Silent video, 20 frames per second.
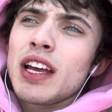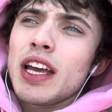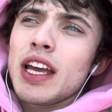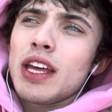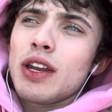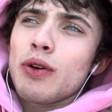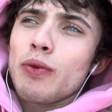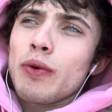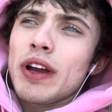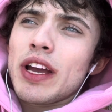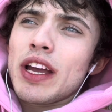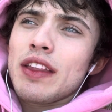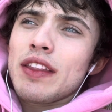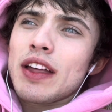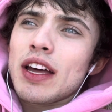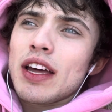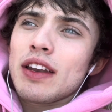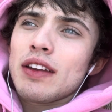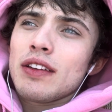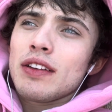in a way
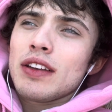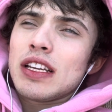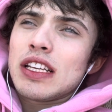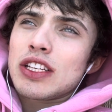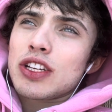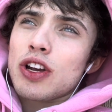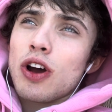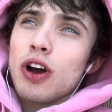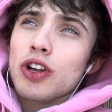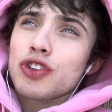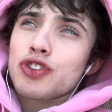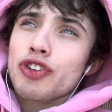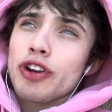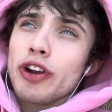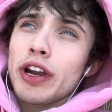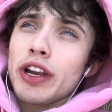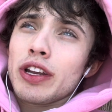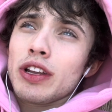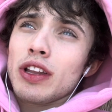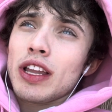that is
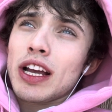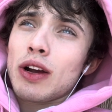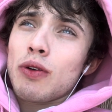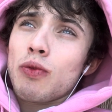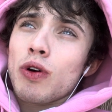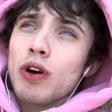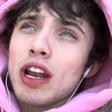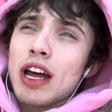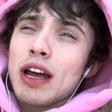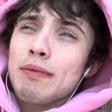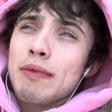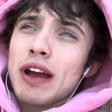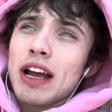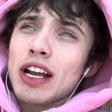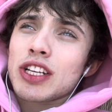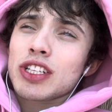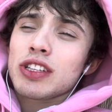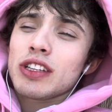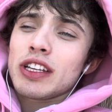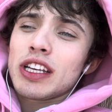contrary to like what
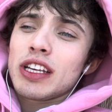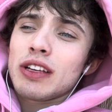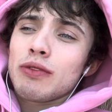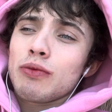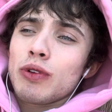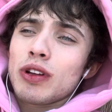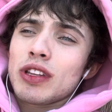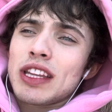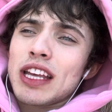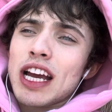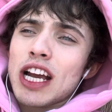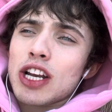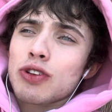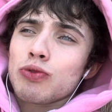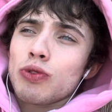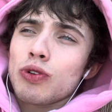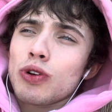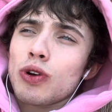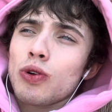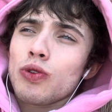the
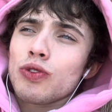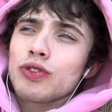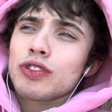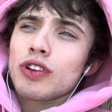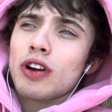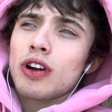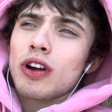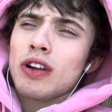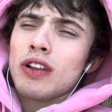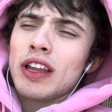actual goals are.